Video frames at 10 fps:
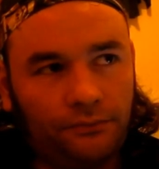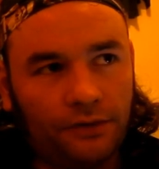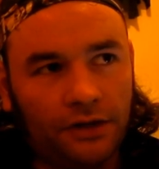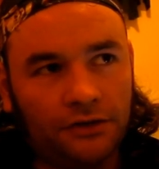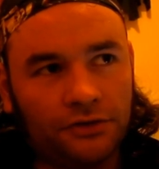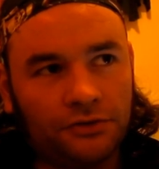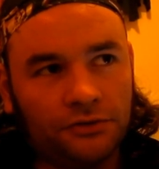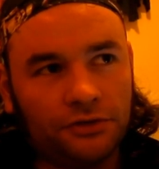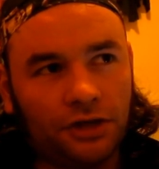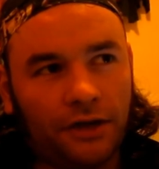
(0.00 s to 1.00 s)
And as
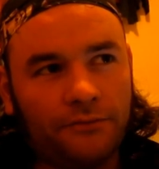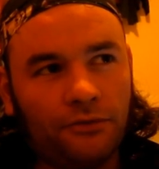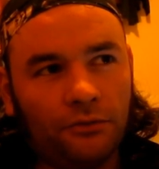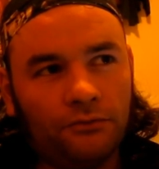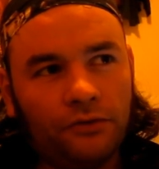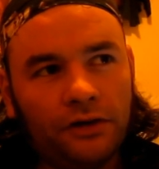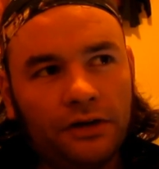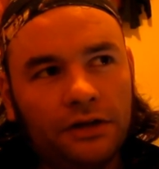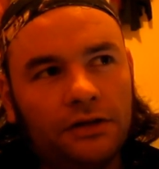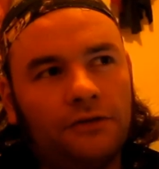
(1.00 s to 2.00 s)
such, I'm not
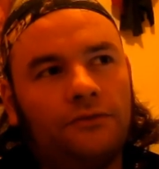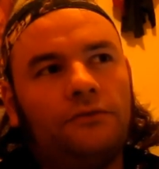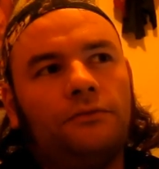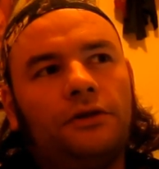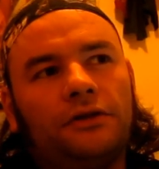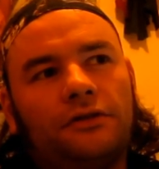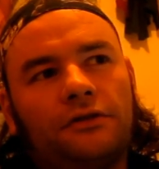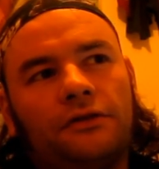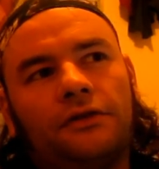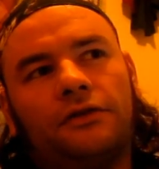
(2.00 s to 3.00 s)
really willing
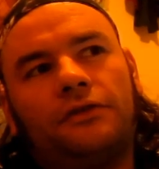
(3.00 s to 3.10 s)
to